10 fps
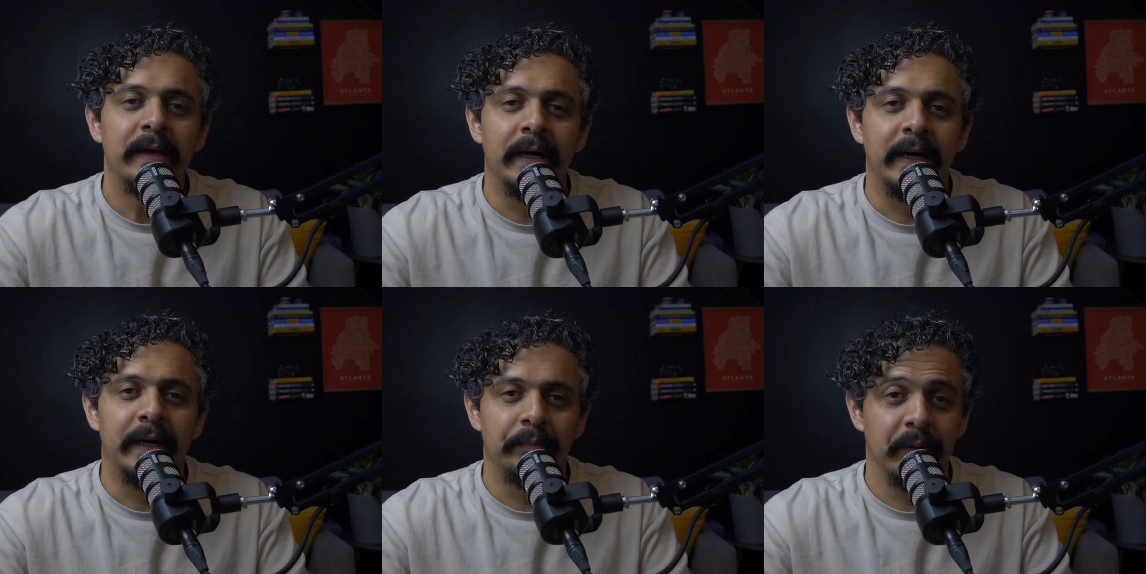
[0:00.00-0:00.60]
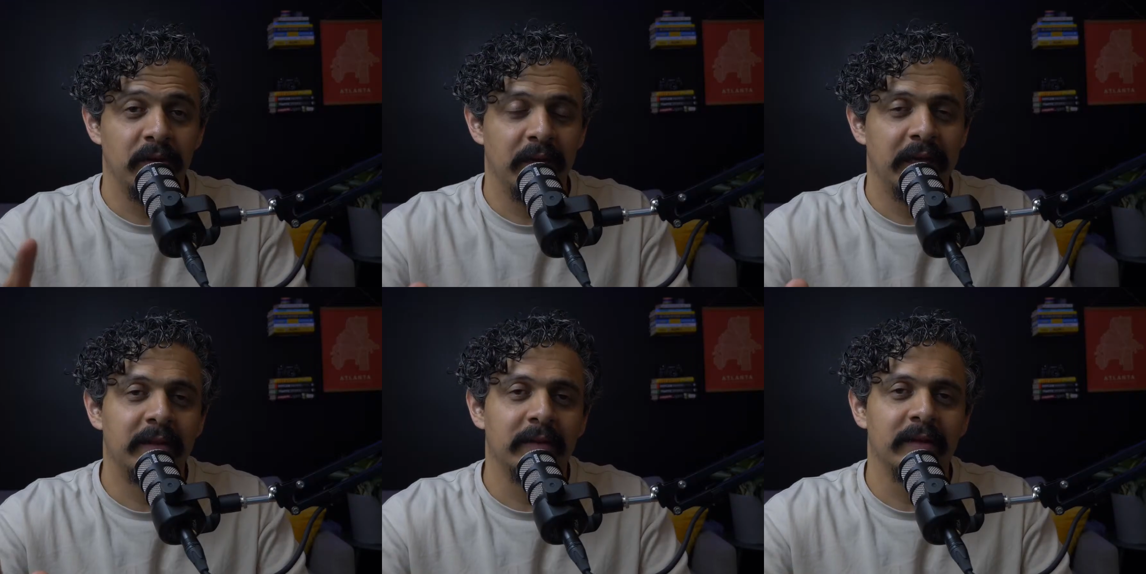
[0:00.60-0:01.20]
But you
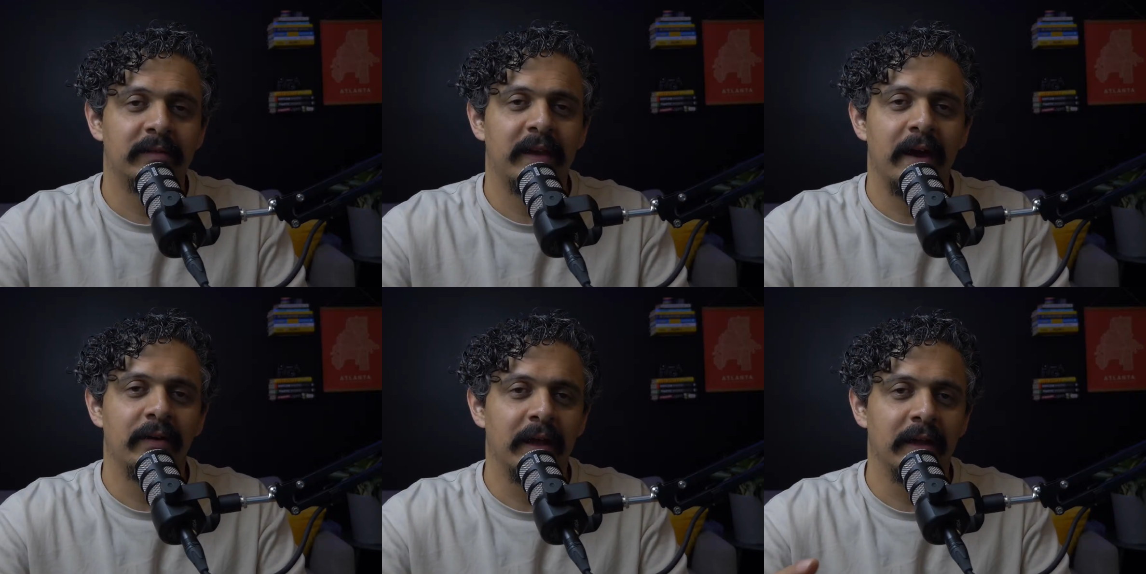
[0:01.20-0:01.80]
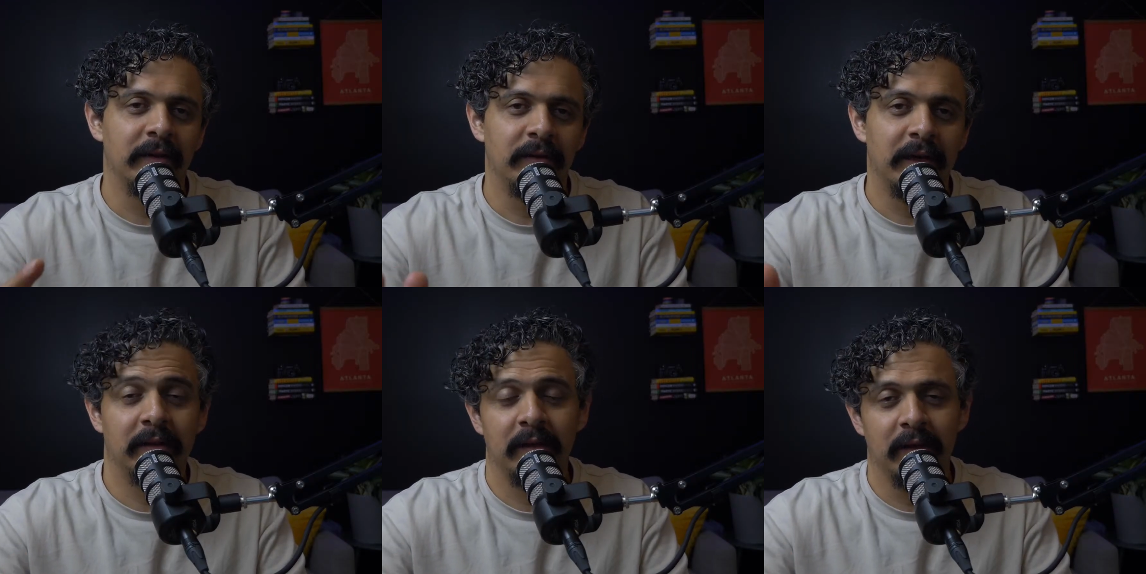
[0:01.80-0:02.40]
get the discount and you
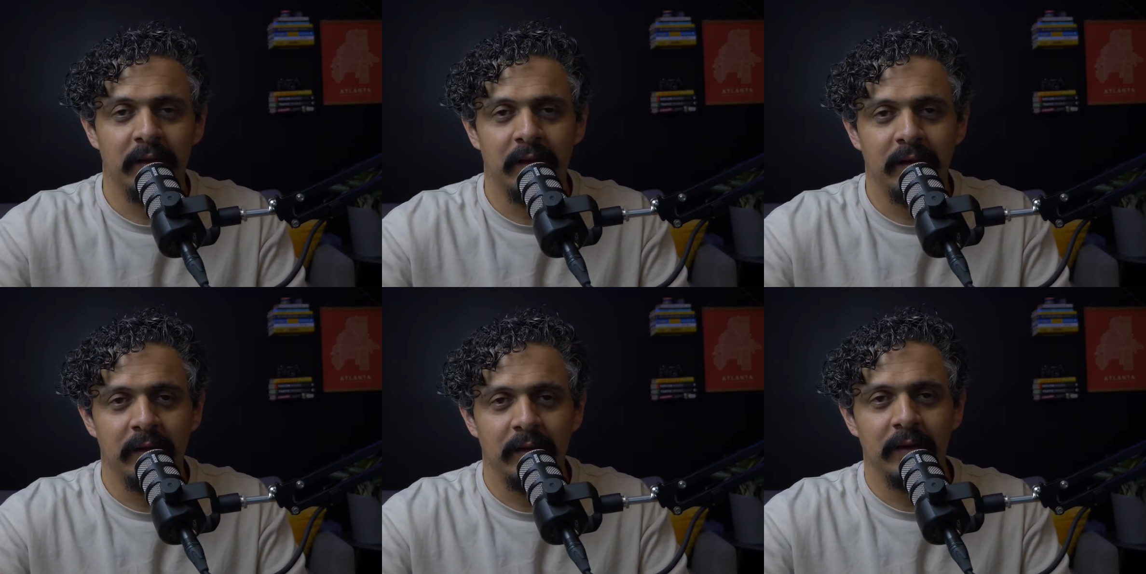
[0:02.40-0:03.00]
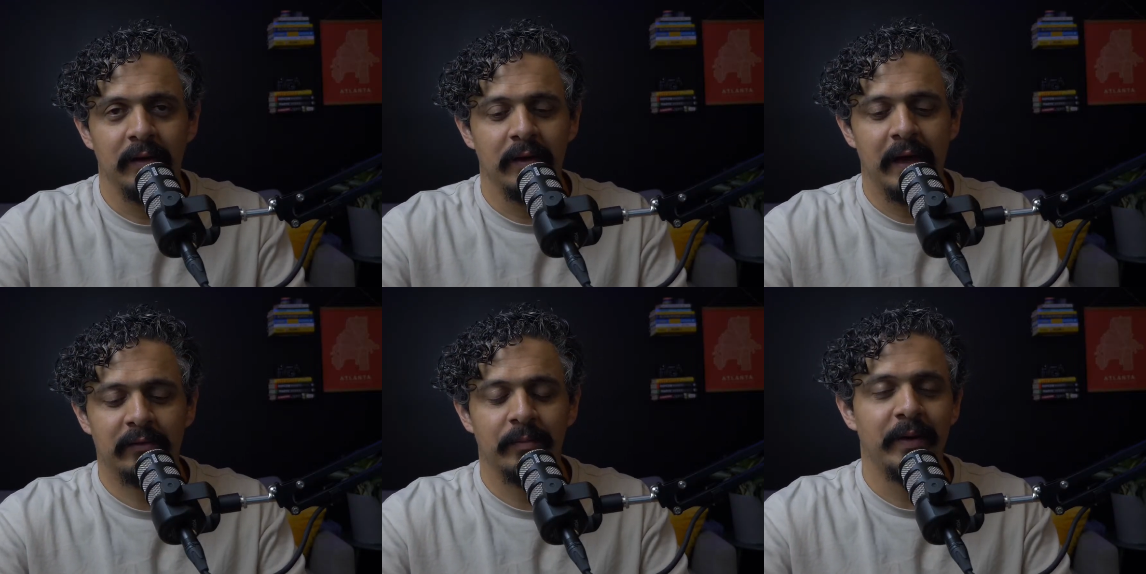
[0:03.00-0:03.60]
get the
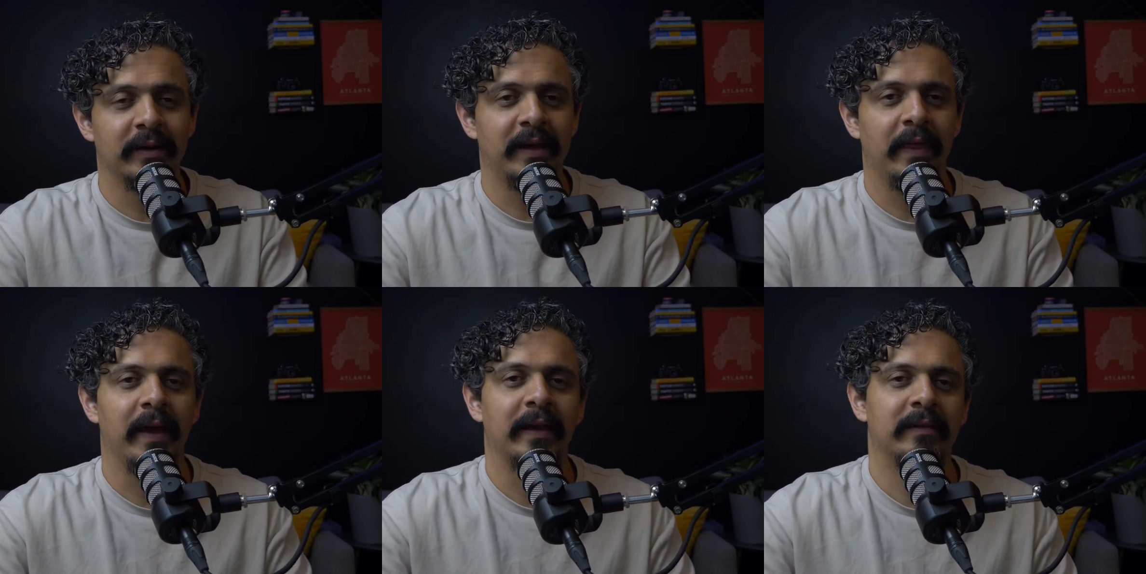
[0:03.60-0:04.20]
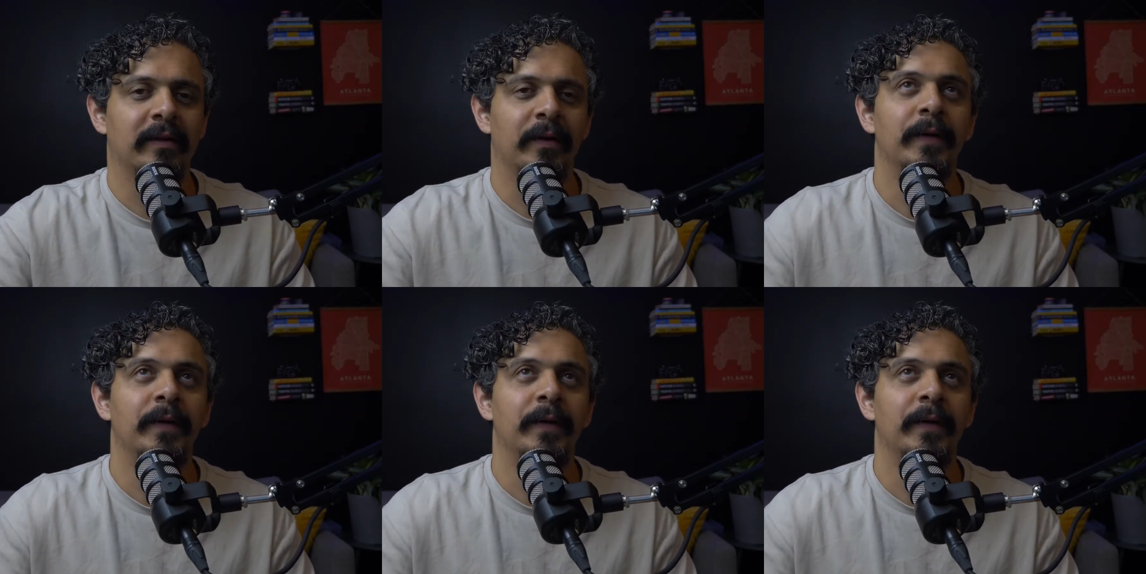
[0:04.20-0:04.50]
extra bucks, I think. So,